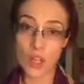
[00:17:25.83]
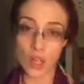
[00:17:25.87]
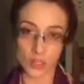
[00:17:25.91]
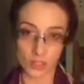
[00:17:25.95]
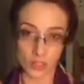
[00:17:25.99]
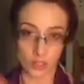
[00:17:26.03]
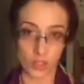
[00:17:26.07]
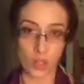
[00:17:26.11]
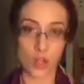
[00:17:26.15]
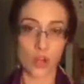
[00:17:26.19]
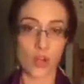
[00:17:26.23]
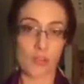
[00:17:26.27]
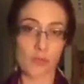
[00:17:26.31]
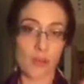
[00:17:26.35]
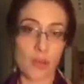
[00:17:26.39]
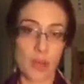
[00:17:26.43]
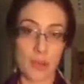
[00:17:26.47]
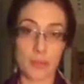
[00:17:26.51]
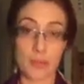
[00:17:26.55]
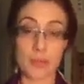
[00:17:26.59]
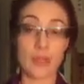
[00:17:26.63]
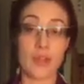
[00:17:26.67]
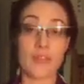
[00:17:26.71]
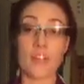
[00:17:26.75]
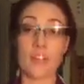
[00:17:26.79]
A lot of
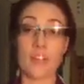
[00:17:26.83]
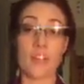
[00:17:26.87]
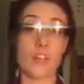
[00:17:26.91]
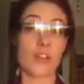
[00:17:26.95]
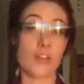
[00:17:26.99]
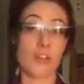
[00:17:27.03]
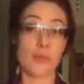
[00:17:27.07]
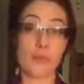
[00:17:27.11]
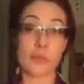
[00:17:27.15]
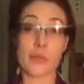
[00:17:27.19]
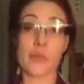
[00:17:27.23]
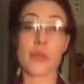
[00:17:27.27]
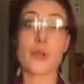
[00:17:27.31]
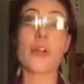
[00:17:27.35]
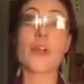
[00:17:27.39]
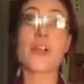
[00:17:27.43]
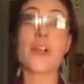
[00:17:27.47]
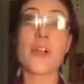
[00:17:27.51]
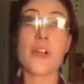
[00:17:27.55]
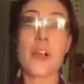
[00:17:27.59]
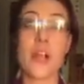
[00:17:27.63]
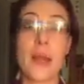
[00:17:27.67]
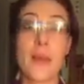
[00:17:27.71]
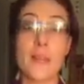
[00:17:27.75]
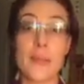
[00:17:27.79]
people have a lot of
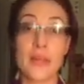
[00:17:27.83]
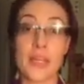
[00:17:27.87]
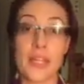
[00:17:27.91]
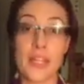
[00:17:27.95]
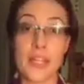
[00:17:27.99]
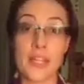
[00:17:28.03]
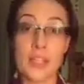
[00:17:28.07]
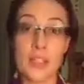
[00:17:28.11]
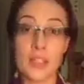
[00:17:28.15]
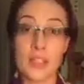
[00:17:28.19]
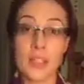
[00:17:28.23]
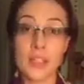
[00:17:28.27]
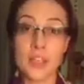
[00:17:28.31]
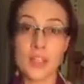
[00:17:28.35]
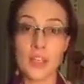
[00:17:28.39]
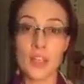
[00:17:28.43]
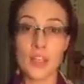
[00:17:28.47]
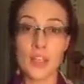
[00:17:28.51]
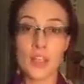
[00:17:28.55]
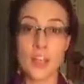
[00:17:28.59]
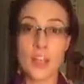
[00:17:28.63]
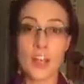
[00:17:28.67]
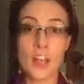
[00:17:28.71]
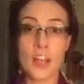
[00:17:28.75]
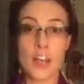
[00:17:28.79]
programming
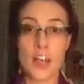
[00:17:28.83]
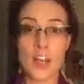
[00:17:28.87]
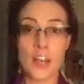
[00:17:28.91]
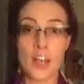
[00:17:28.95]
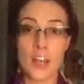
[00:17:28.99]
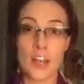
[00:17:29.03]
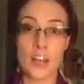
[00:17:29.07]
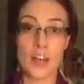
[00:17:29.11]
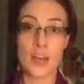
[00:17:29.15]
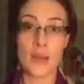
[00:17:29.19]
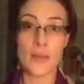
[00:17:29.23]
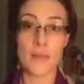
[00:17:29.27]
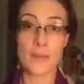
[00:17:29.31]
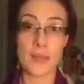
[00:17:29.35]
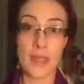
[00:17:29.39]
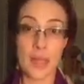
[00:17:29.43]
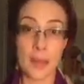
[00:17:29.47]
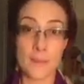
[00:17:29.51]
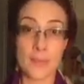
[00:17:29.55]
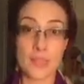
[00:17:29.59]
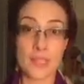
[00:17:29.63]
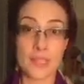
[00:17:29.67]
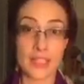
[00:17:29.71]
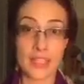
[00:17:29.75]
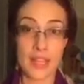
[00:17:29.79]

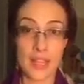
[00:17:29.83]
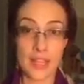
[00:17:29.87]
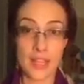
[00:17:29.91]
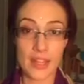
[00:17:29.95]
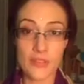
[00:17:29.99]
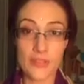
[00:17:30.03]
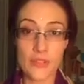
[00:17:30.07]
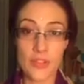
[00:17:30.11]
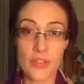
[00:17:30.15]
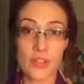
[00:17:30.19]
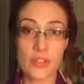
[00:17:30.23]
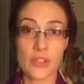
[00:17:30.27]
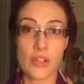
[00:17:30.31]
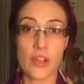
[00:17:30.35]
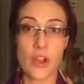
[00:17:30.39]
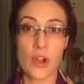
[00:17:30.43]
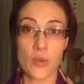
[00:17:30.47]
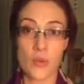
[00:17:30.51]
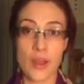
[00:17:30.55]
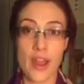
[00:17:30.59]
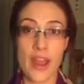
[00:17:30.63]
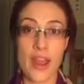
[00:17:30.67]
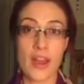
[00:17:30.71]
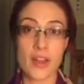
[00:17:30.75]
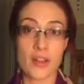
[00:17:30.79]
and beliefs
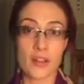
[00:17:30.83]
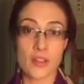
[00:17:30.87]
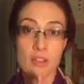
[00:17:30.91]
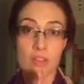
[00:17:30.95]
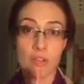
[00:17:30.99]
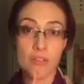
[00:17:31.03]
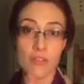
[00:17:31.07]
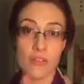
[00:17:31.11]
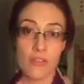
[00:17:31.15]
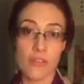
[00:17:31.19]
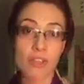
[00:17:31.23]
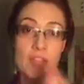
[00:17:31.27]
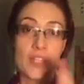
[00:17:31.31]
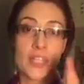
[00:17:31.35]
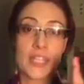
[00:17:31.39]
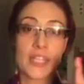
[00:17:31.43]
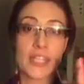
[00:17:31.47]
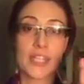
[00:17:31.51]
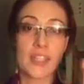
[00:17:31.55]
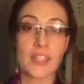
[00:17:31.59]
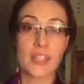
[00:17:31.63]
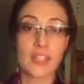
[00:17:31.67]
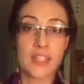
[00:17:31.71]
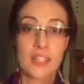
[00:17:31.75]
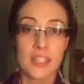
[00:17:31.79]
around
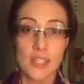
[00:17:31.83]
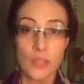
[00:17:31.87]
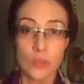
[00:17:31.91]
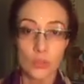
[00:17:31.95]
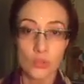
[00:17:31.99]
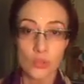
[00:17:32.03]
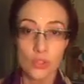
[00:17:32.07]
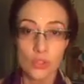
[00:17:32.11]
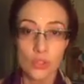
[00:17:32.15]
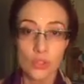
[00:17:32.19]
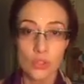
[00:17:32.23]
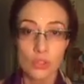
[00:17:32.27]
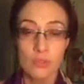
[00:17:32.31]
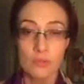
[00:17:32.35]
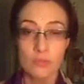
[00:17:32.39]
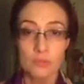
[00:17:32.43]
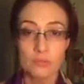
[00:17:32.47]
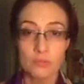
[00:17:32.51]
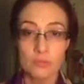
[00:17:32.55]
feeling guilt